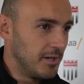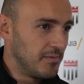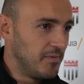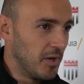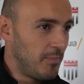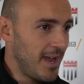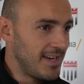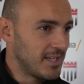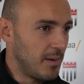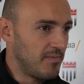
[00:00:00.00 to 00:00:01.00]
full of
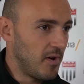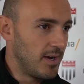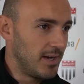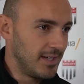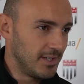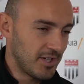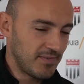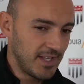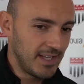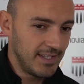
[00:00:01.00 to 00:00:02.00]
pace up front
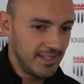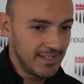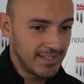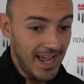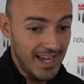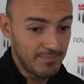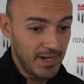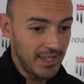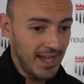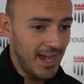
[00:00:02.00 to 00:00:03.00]
just for the last
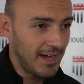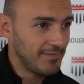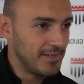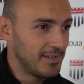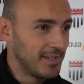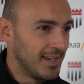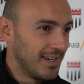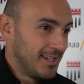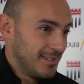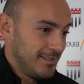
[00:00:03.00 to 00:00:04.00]
bit of the half, and
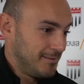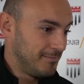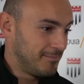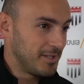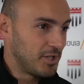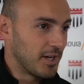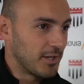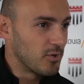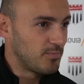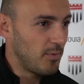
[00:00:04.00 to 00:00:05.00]
she's going
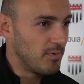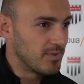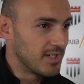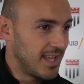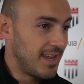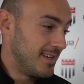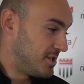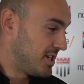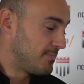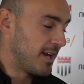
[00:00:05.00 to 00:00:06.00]
to cause problems because then
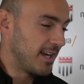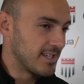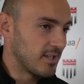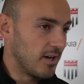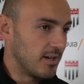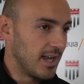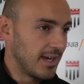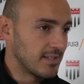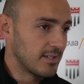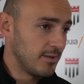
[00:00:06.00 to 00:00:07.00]
she's playing against tired
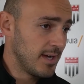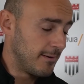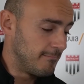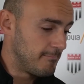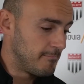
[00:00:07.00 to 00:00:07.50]
legs. So yeah.